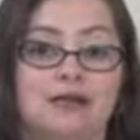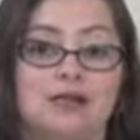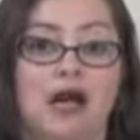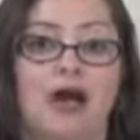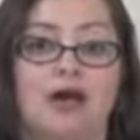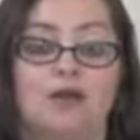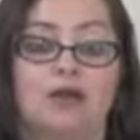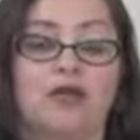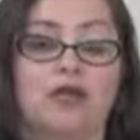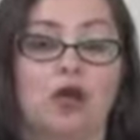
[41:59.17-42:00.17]
time
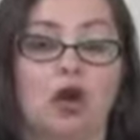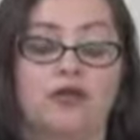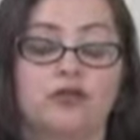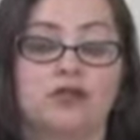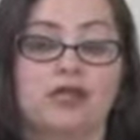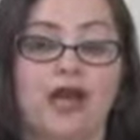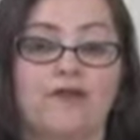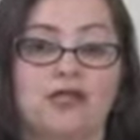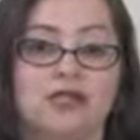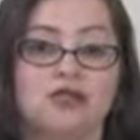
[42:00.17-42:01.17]
that the authors
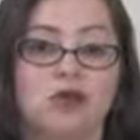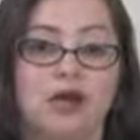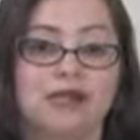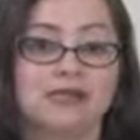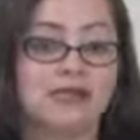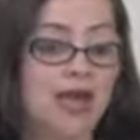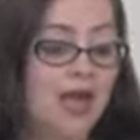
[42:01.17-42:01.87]
have these rights,